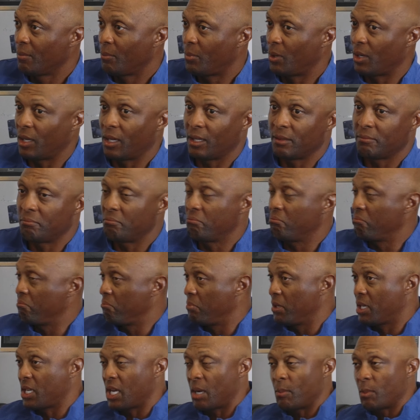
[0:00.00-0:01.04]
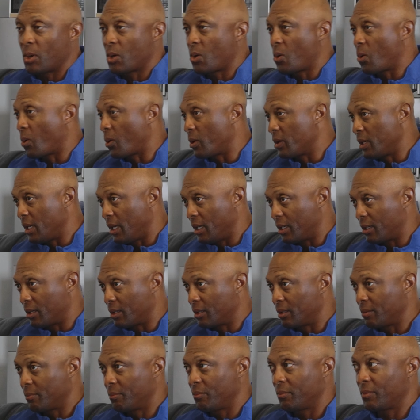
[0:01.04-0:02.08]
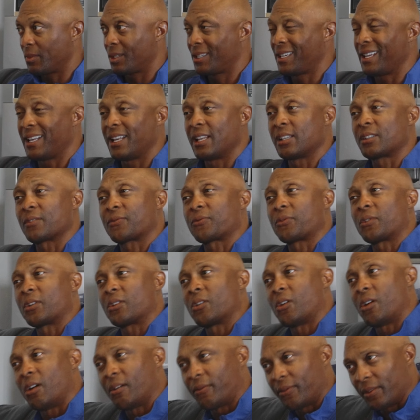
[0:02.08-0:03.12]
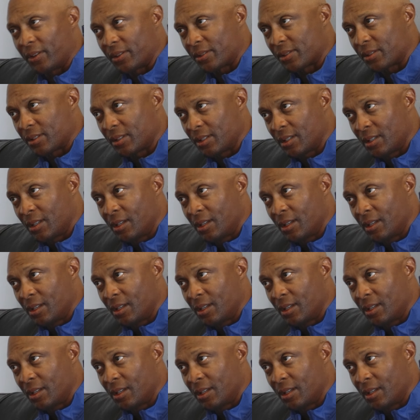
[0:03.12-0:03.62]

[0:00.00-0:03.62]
but become a coordinator, get into front office,